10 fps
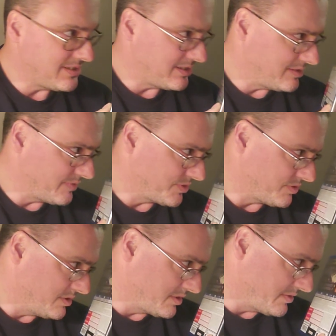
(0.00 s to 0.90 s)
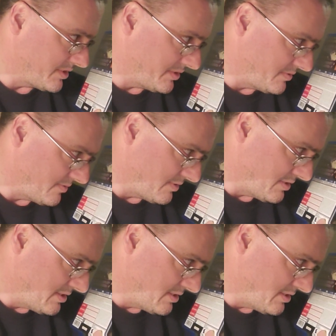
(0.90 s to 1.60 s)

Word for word: Uh, what else you got on here?